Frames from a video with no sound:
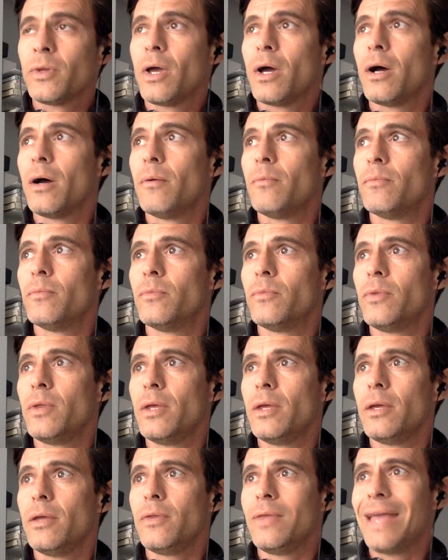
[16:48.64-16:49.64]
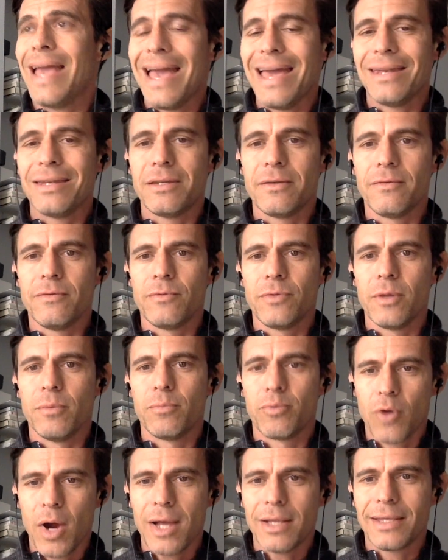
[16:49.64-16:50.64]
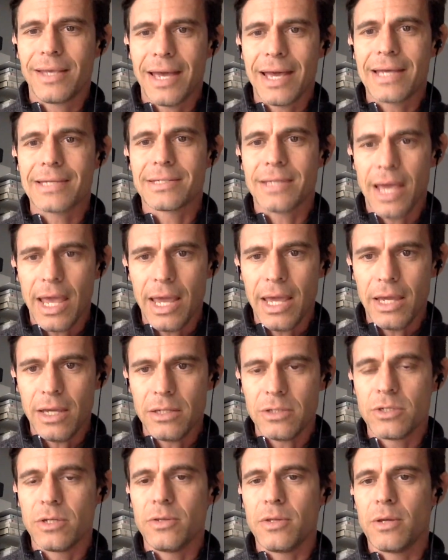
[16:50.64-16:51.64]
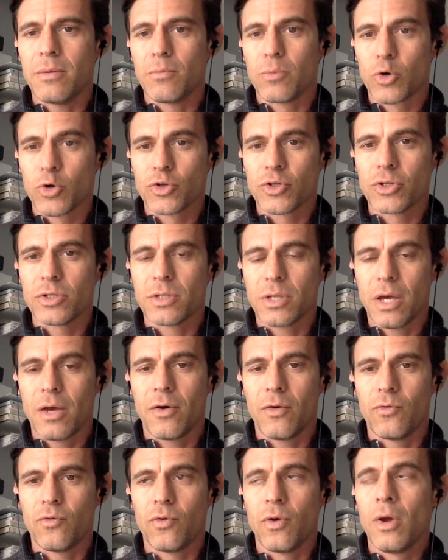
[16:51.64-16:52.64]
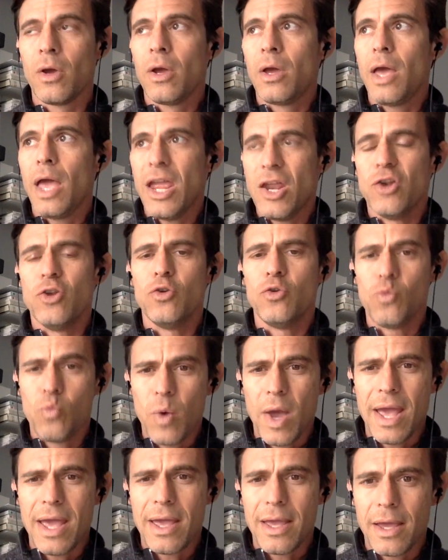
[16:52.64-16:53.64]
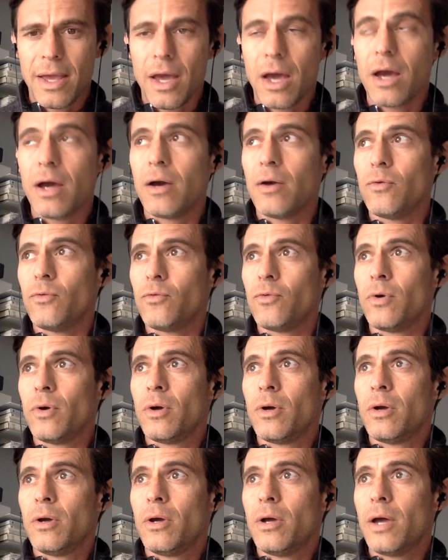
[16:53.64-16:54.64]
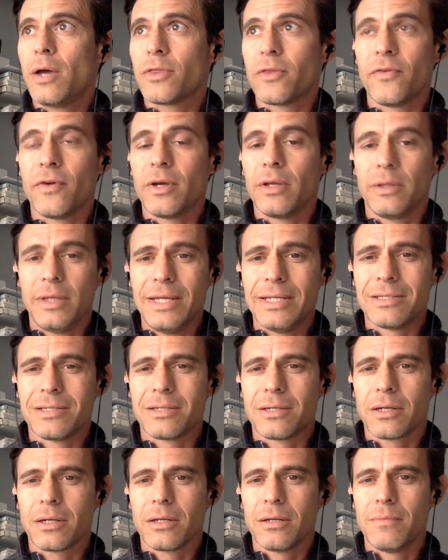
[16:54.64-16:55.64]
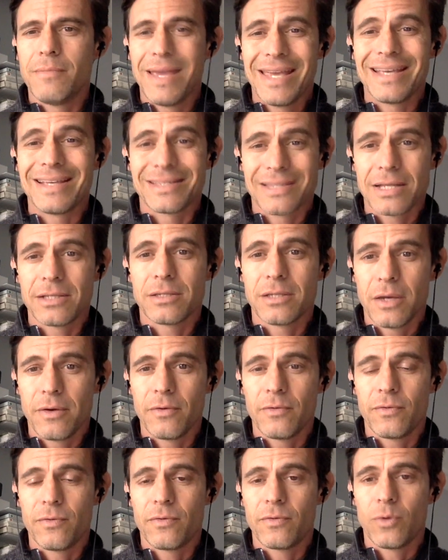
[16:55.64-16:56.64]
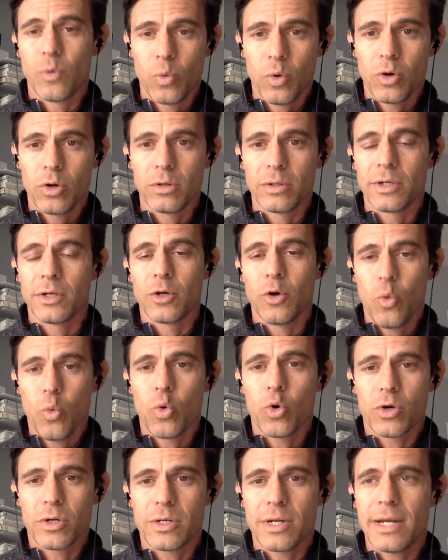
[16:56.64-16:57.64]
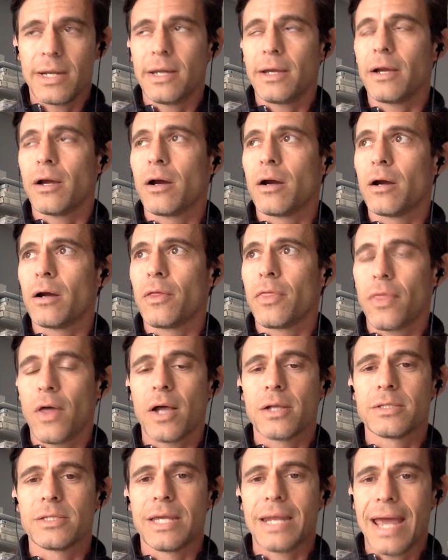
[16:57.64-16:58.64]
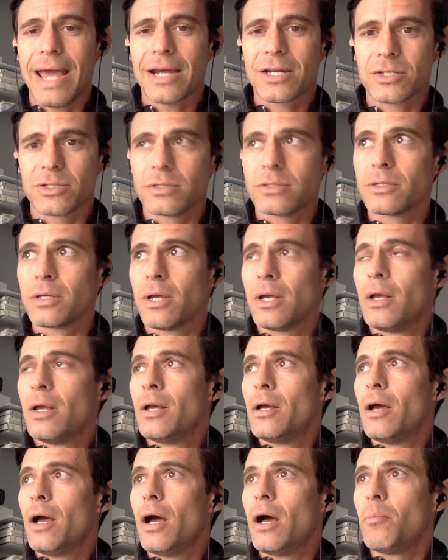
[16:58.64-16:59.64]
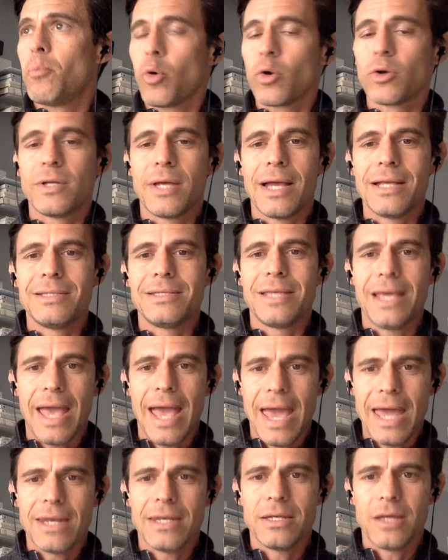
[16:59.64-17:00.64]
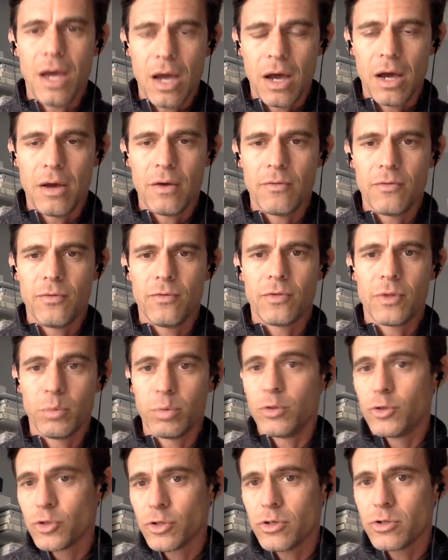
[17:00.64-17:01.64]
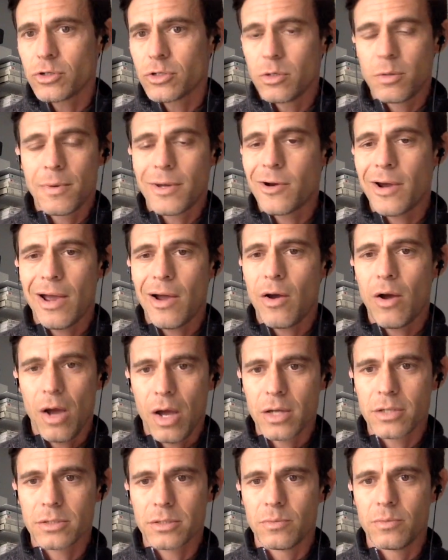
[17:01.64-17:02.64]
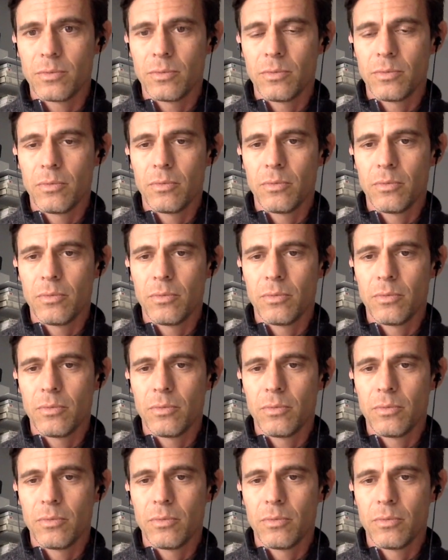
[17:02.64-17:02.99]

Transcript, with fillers: Um, the the end of the broadcast age and the emergence of a new way of, at the very least, making sense of the world and coordinating our thoughts and actions uh, portends the end of the blue church, no matter how awesome